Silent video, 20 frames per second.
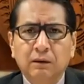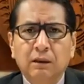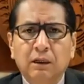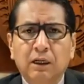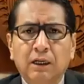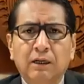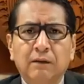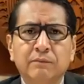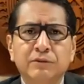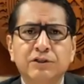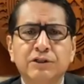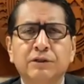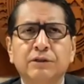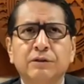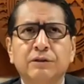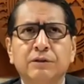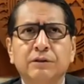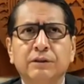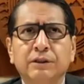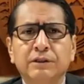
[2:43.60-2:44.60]
and I'm
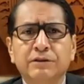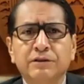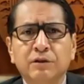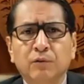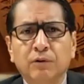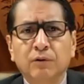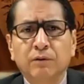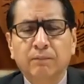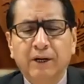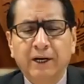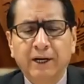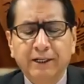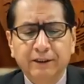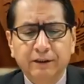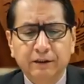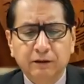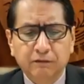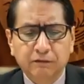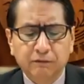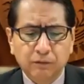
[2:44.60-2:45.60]
sure it's a
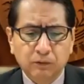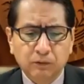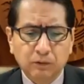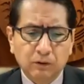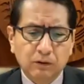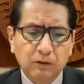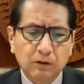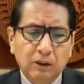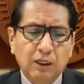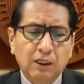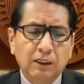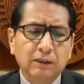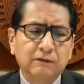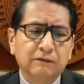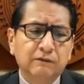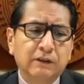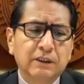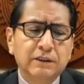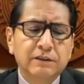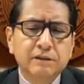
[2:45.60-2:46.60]
reminder for all
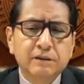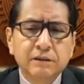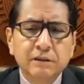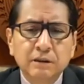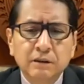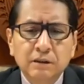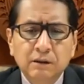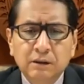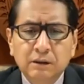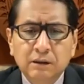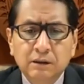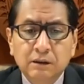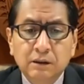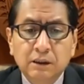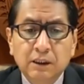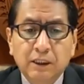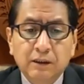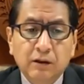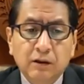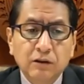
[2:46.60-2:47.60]
of us.
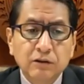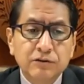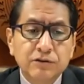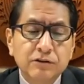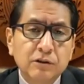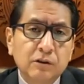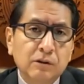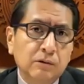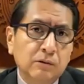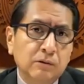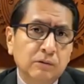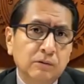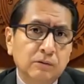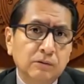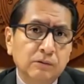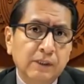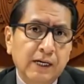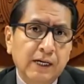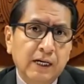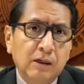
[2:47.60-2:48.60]
And also
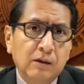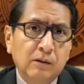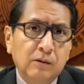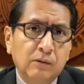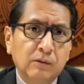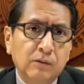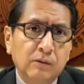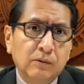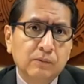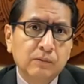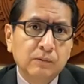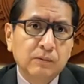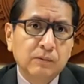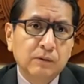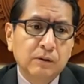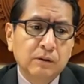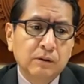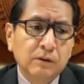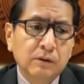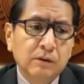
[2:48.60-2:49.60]
now
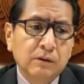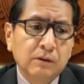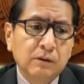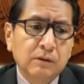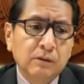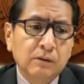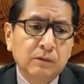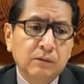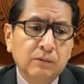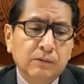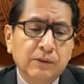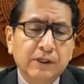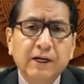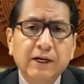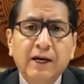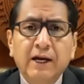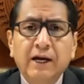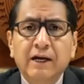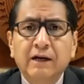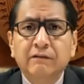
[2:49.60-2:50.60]
we
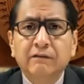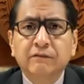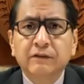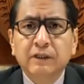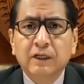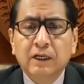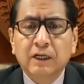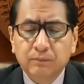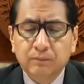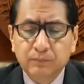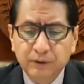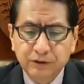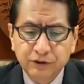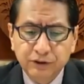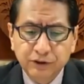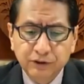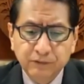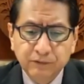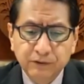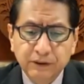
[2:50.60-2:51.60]
have an
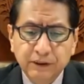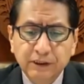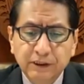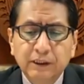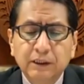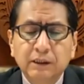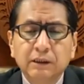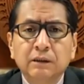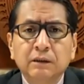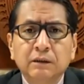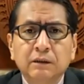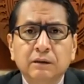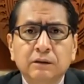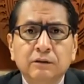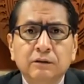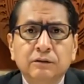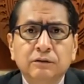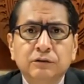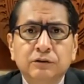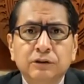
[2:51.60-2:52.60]
opportunity
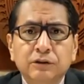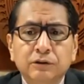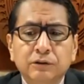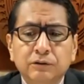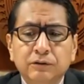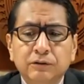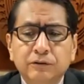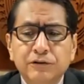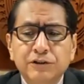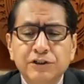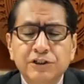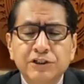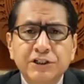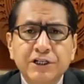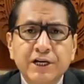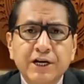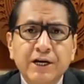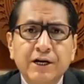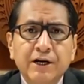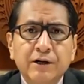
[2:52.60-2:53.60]
to
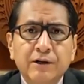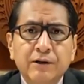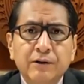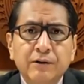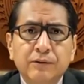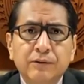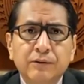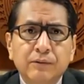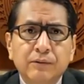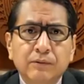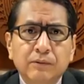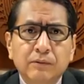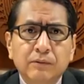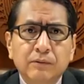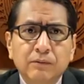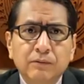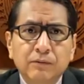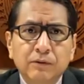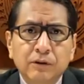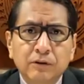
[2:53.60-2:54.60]
share
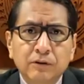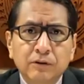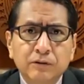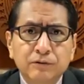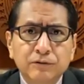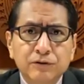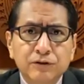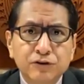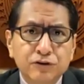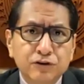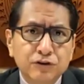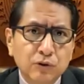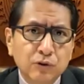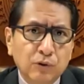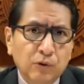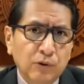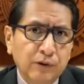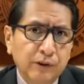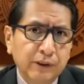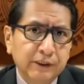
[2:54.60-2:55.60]
those
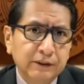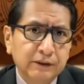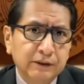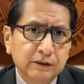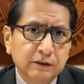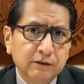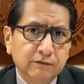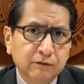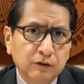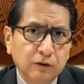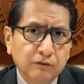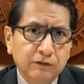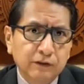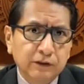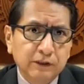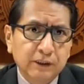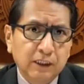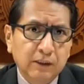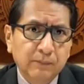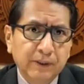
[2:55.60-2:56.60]
stories of
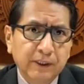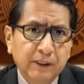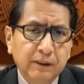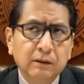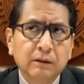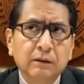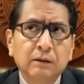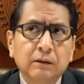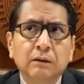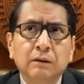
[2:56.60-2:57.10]
overcoming